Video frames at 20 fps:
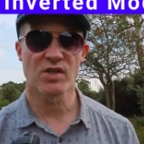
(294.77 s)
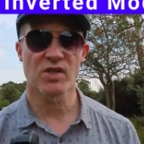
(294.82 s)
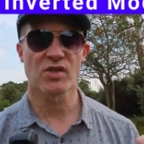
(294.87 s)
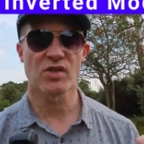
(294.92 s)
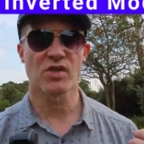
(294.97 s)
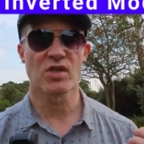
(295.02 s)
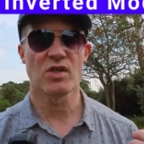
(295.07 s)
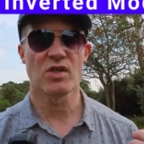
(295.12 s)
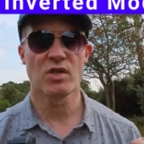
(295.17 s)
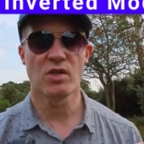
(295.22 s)
this
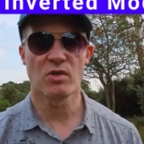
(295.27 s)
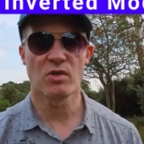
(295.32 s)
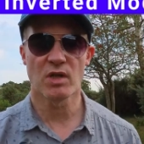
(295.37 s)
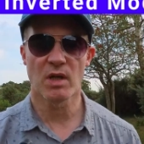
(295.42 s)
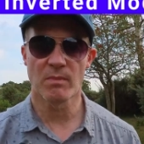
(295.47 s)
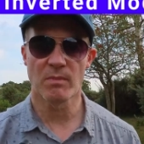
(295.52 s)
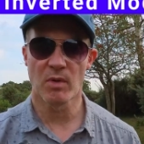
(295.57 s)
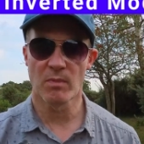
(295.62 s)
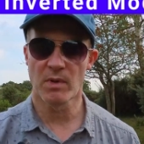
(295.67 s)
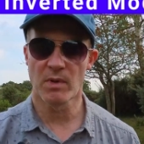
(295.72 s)
is the new
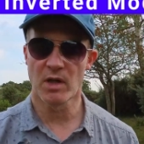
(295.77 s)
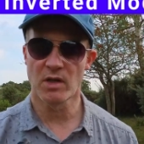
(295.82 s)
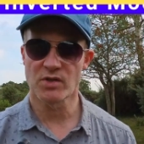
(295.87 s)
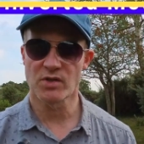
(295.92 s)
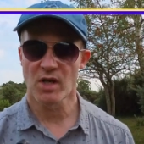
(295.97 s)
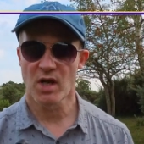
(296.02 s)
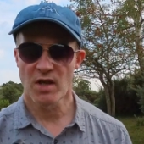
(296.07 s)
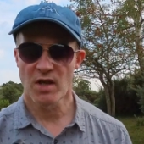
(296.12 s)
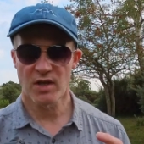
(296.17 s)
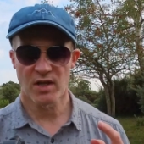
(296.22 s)
gimbal
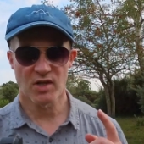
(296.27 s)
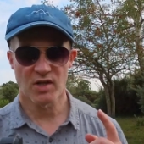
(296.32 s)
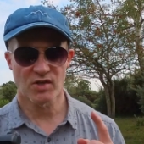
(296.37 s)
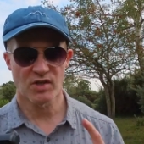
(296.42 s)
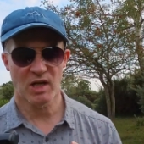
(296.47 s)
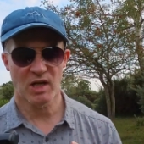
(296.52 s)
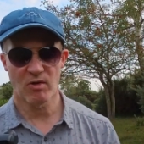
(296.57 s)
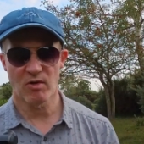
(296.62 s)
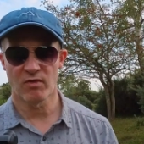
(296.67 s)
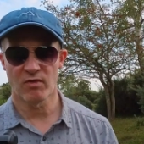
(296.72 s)
mode that
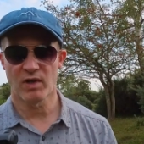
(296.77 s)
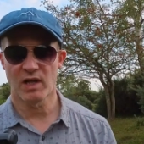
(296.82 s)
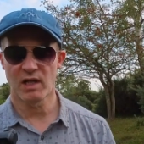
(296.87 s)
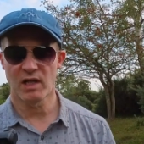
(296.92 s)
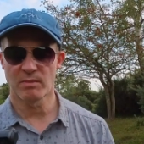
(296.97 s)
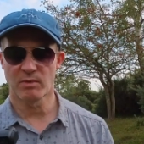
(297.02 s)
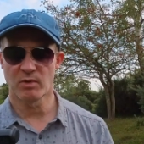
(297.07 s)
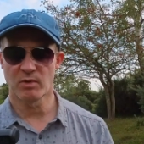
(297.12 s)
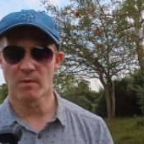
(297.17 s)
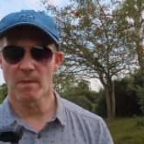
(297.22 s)
is now
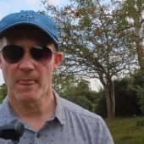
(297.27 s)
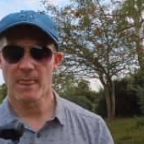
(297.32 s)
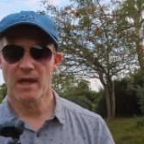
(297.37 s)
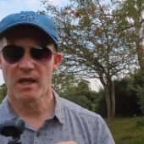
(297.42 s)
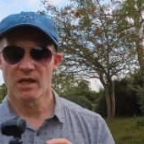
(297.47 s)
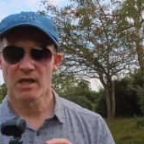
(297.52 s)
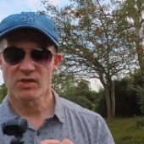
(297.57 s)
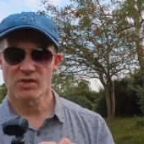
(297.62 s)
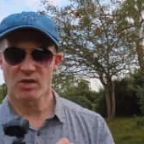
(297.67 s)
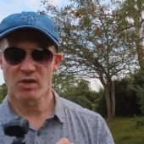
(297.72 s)
available.
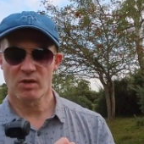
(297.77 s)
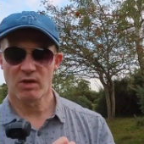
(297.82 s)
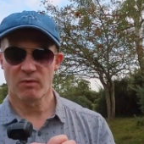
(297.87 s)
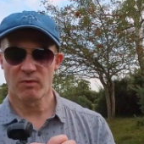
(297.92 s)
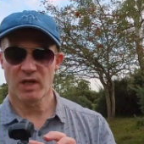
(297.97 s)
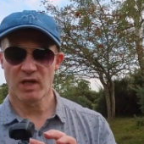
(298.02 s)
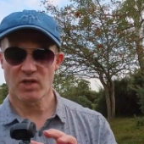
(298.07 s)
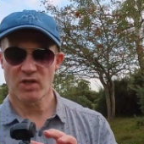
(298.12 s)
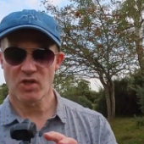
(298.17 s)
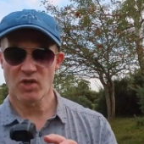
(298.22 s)
So
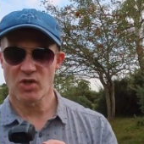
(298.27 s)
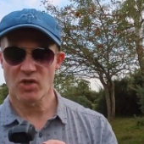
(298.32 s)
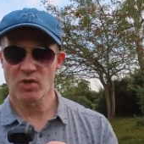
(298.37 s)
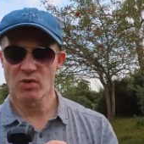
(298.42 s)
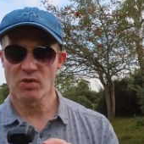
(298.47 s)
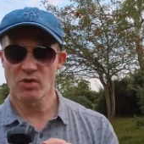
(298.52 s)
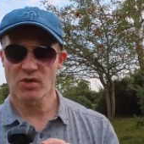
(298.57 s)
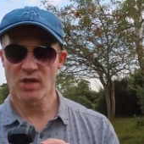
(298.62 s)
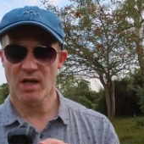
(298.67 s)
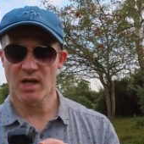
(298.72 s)
if we actually
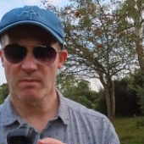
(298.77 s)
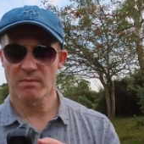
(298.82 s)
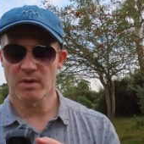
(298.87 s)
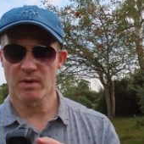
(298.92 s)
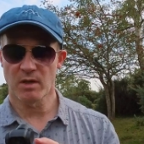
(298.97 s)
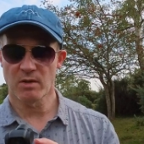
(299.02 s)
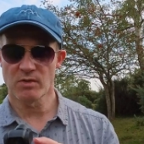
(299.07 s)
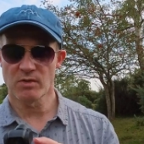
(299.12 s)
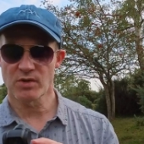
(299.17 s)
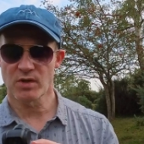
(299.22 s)
choose that
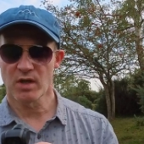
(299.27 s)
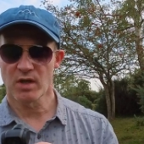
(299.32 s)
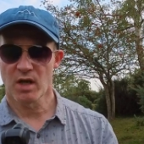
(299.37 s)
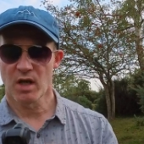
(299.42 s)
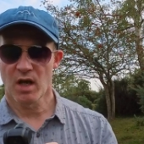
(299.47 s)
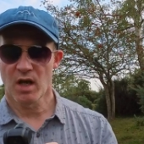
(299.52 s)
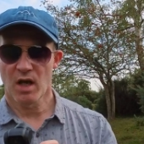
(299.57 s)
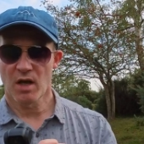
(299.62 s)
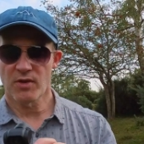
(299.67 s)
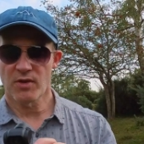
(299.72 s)
mode,
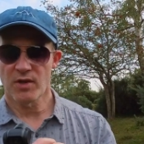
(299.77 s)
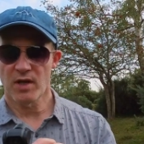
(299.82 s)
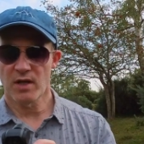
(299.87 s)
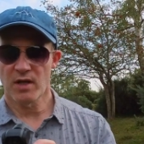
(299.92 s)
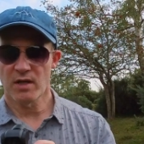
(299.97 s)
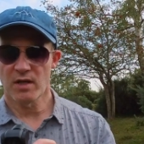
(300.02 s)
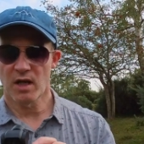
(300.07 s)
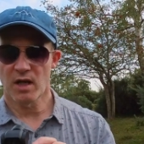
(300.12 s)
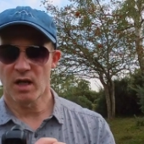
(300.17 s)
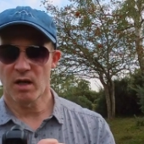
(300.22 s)

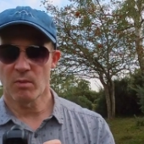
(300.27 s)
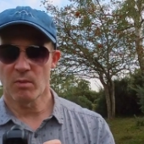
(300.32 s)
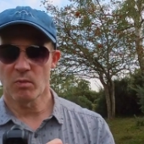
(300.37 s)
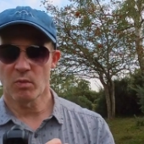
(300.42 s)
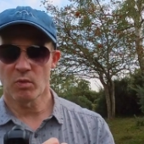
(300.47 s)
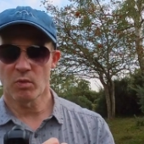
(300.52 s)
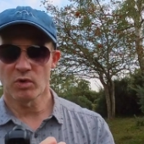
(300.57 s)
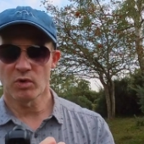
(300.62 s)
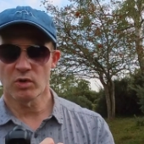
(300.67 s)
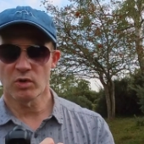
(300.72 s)
then
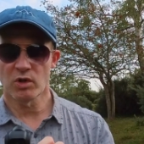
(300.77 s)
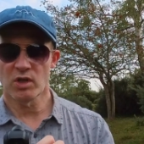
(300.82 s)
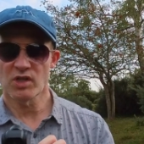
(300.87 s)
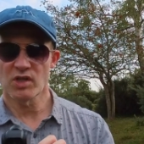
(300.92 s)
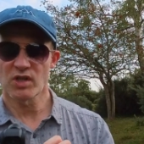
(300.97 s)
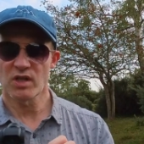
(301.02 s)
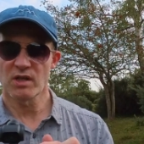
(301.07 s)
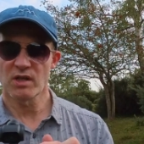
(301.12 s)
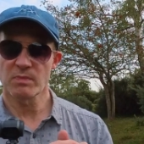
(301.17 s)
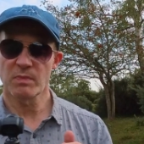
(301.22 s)
um,
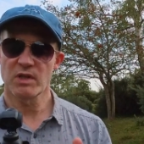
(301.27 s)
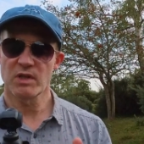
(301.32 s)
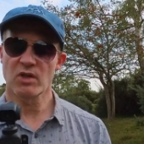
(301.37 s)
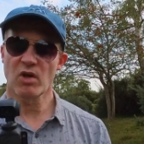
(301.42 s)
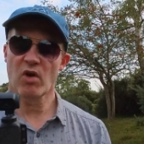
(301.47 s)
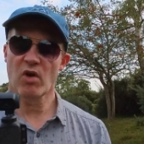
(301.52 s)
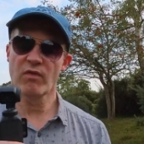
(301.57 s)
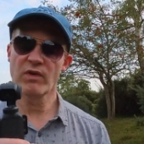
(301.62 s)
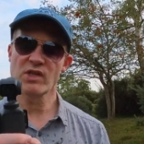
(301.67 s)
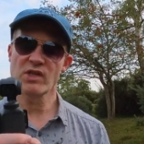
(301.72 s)
there's a little bit
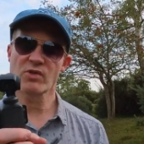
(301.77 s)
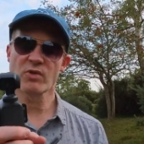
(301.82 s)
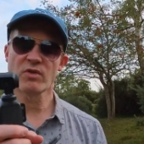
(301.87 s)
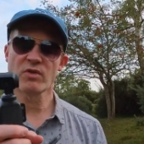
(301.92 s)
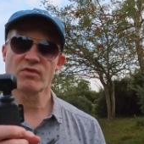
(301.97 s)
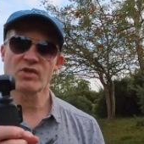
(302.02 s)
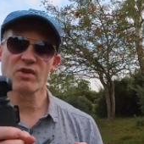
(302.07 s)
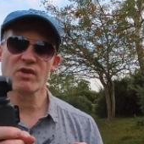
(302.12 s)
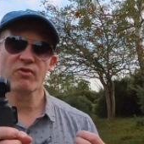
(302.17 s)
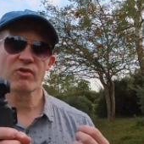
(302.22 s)
of a sort
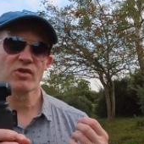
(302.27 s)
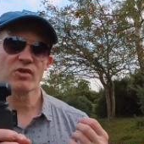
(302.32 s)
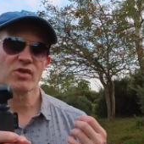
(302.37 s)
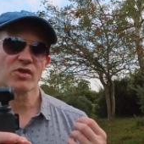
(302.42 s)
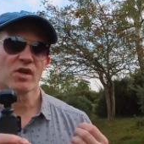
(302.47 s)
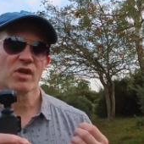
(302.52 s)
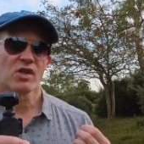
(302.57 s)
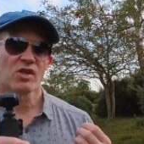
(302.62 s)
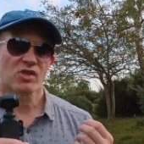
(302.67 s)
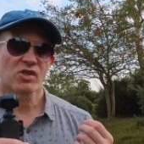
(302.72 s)
of
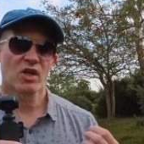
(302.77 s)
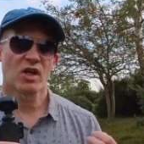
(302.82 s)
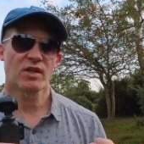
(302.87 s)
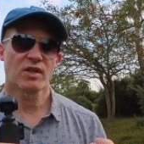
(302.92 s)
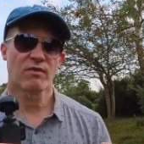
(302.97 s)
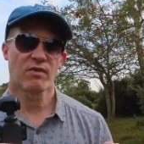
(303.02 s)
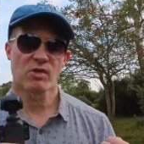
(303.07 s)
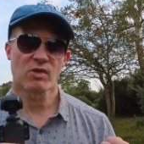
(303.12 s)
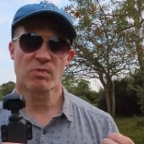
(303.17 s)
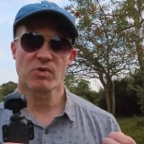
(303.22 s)
difference, slight
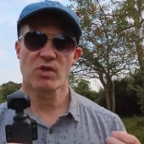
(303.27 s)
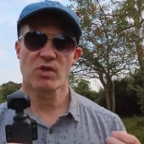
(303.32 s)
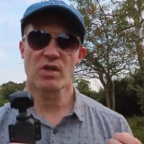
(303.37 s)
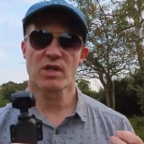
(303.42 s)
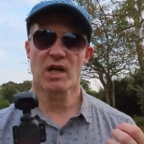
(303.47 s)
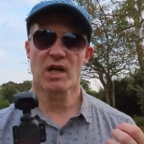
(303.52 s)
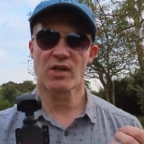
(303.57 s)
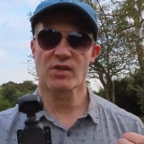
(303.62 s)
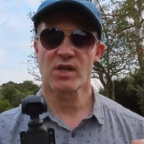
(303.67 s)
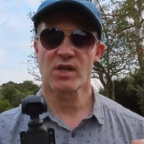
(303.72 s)
difference
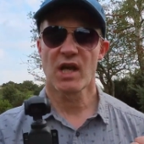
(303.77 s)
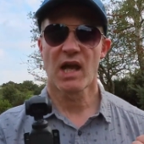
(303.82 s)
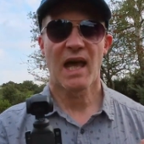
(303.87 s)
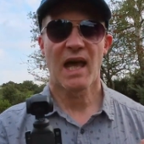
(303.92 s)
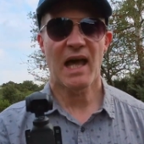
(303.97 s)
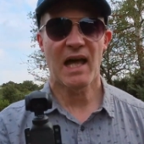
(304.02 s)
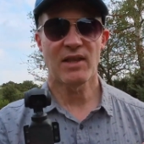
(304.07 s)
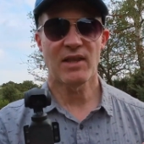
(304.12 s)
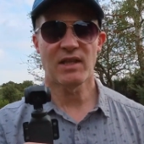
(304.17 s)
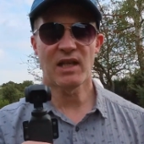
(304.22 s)
between that
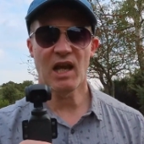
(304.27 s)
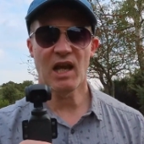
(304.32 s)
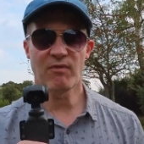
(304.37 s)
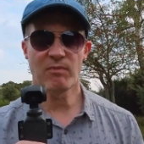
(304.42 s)
and the